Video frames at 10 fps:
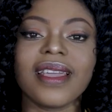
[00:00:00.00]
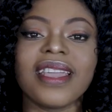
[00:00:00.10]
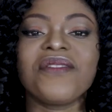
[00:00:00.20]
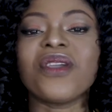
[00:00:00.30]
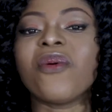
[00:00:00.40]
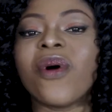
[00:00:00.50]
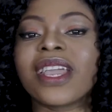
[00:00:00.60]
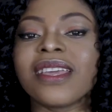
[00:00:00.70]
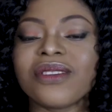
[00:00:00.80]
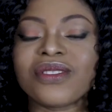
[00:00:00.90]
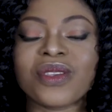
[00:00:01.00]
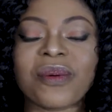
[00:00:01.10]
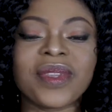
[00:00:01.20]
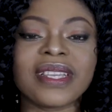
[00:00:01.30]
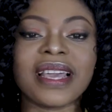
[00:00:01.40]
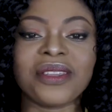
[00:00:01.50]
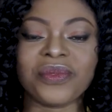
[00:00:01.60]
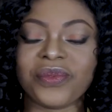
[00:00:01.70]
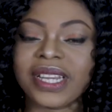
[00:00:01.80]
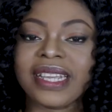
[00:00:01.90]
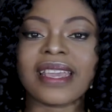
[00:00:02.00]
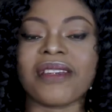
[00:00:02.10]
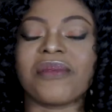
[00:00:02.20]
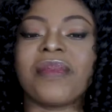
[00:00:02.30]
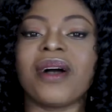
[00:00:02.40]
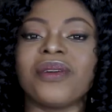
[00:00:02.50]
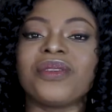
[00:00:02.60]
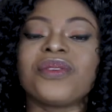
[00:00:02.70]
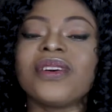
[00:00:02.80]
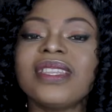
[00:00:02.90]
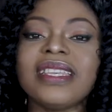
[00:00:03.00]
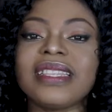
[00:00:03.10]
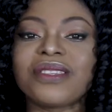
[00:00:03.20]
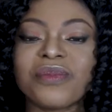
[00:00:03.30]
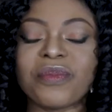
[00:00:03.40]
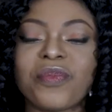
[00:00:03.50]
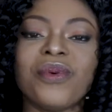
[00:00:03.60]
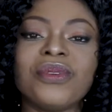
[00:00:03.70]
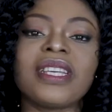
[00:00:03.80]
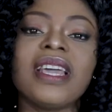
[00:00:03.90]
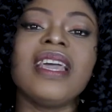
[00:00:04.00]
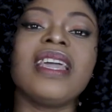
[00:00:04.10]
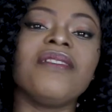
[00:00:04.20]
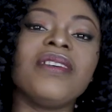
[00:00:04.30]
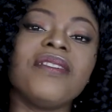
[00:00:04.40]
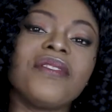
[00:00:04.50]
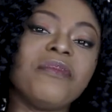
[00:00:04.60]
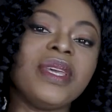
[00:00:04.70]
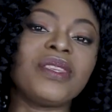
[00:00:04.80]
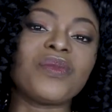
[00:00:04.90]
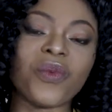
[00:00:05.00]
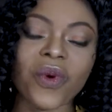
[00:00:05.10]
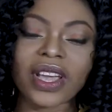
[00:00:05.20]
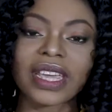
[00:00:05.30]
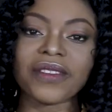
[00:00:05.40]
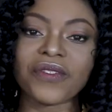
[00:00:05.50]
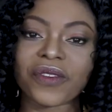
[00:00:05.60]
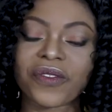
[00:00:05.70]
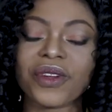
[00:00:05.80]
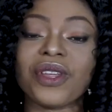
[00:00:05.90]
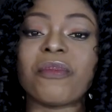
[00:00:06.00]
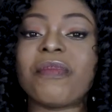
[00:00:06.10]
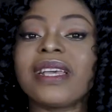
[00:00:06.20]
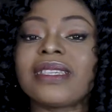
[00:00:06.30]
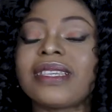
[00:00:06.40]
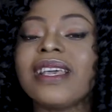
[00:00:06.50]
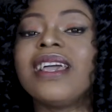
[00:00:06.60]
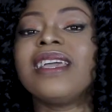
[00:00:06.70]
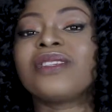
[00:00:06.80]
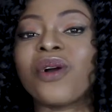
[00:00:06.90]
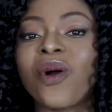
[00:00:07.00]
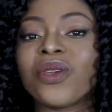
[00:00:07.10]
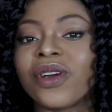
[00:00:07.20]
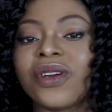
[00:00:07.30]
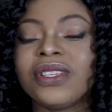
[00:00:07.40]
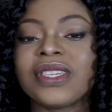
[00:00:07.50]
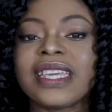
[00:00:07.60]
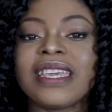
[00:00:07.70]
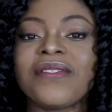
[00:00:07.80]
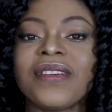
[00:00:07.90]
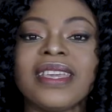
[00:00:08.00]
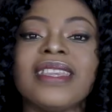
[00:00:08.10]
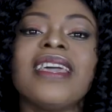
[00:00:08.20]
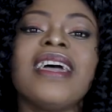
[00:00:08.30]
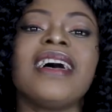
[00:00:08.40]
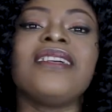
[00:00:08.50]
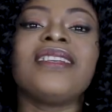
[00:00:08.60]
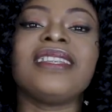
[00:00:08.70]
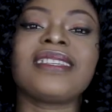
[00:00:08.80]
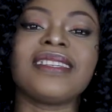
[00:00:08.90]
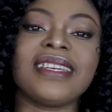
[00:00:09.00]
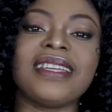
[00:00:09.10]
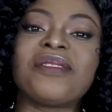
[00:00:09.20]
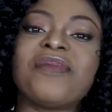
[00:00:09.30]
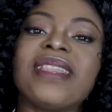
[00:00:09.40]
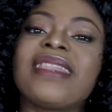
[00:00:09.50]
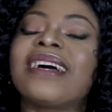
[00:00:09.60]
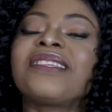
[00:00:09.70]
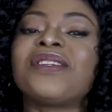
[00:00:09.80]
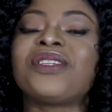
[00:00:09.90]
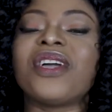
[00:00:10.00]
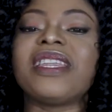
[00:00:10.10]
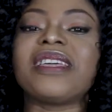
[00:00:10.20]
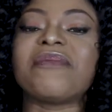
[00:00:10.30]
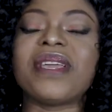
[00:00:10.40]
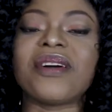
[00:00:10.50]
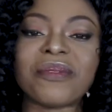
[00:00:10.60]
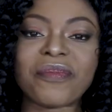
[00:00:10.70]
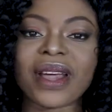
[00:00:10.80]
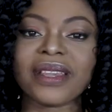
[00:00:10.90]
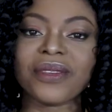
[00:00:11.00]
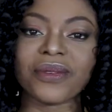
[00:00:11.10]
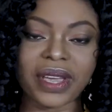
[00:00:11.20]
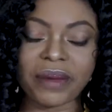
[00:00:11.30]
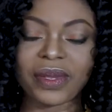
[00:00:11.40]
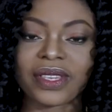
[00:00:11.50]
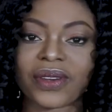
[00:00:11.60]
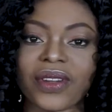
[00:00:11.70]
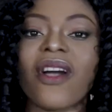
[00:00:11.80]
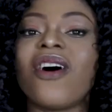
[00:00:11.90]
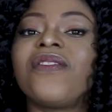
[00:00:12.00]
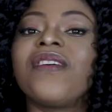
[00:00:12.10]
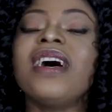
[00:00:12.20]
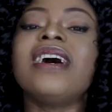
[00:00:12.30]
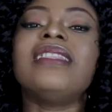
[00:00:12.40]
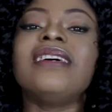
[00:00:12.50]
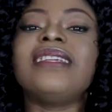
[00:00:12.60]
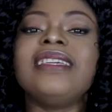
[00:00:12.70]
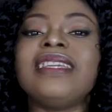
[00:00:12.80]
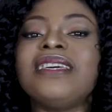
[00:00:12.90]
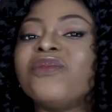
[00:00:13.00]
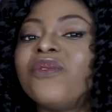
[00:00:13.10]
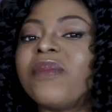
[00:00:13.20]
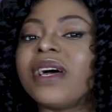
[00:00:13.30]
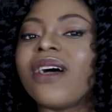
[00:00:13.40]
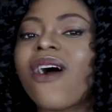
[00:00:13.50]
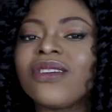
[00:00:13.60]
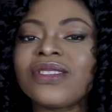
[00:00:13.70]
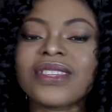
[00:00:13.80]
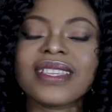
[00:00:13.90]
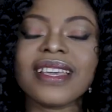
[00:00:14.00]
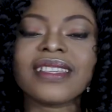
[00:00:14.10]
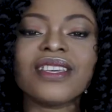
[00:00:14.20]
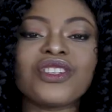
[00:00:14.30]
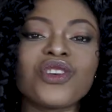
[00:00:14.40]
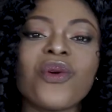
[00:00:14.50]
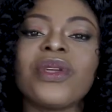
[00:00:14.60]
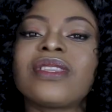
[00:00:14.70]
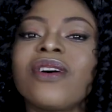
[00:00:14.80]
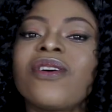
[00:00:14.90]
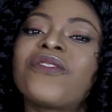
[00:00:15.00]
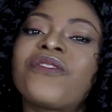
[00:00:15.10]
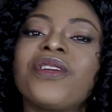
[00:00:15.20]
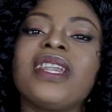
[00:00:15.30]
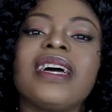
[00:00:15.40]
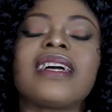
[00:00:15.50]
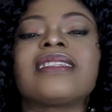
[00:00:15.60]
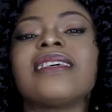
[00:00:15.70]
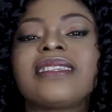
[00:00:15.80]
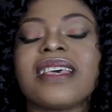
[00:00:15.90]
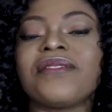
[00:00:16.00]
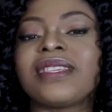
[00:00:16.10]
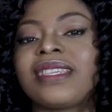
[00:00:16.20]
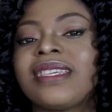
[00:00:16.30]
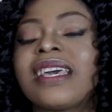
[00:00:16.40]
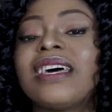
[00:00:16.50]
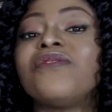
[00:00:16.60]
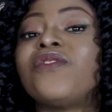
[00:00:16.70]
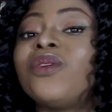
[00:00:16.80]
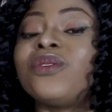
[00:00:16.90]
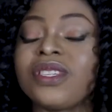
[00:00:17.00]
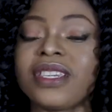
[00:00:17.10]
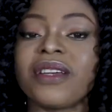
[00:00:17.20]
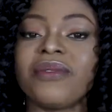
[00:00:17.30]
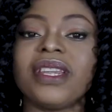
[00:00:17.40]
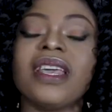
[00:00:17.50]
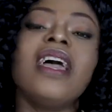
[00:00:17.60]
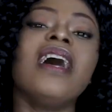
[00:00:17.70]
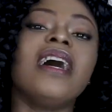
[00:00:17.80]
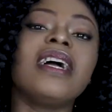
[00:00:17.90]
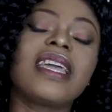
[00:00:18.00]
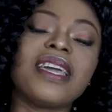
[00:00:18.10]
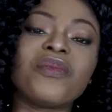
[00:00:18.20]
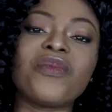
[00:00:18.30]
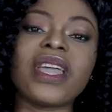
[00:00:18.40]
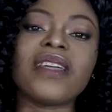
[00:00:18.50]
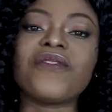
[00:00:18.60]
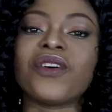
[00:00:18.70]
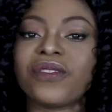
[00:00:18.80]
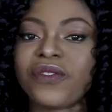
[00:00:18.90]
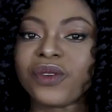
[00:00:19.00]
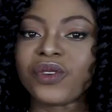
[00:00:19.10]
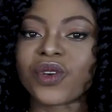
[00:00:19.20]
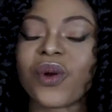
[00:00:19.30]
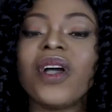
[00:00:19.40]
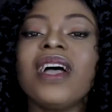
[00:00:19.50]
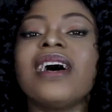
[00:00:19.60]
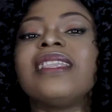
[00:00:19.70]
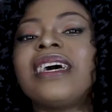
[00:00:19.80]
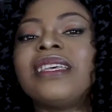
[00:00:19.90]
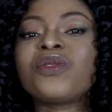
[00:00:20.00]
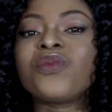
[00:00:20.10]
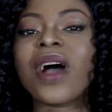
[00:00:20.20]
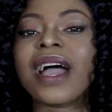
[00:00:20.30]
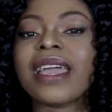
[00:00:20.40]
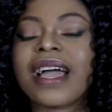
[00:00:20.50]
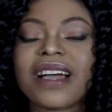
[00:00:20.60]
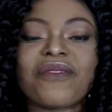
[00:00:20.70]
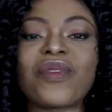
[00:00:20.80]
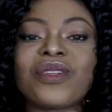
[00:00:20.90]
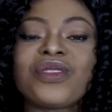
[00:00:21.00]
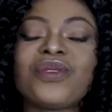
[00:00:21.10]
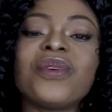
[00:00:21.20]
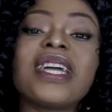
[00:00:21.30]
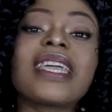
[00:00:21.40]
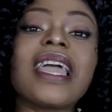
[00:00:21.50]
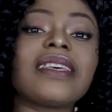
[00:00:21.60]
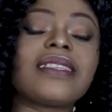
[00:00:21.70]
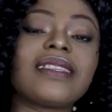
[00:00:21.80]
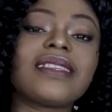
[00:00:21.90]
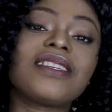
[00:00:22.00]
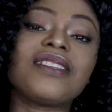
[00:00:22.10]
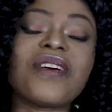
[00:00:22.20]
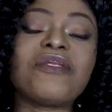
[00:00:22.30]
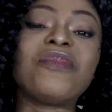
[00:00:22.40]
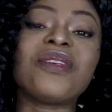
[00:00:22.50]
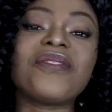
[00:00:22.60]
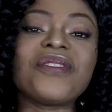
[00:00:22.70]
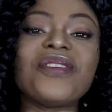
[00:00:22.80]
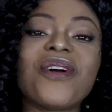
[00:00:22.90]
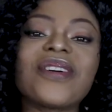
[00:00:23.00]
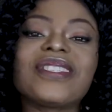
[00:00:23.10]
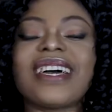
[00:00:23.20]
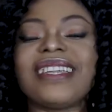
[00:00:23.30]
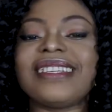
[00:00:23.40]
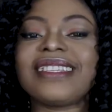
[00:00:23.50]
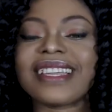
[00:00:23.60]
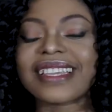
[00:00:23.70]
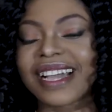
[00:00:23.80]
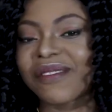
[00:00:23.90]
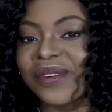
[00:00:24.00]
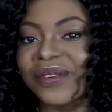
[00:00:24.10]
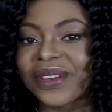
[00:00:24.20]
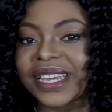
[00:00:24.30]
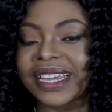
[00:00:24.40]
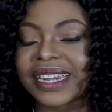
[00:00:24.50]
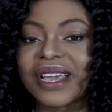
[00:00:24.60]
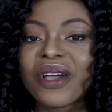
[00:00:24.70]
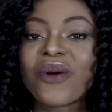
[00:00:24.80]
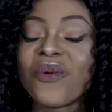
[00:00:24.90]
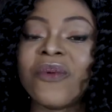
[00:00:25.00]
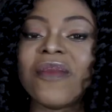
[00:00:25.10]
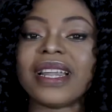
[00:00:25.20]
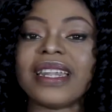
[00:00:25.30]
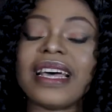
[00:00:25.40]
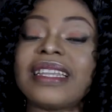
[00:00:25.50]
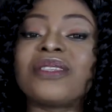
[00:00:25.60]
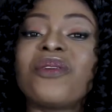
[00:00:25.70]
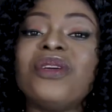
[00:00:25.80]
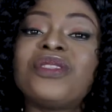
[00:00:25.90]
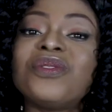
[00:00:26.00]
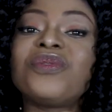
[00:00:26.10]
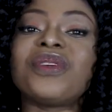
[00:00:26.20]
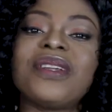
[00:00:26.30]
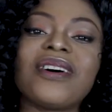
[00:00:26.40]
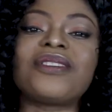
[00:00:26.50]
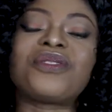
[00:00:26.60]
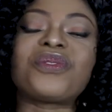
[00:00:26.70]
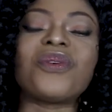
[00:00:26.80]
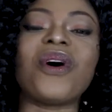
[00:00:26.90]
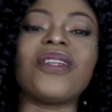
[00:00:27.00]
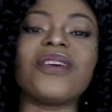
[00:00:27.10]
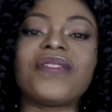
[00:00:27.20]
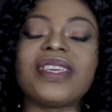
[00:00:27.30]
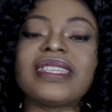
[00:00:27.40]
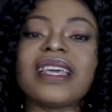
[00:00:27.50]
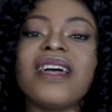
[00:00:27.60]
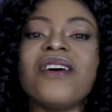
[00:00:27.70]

If you're working on something that you really care about, you don't need to be pushed. Even if it means working for free, your best is all you're going to give in. Hello ladies and gentlemen, thanks for joining me on a brand new episode of The Leading Woman. On today's show, we talk freelance services and volunteering, a gateway for the future. And that is why I have brought to you a guest. She's a very beautiful, young, talented Cameroonian woman that is going to drill us through all of this.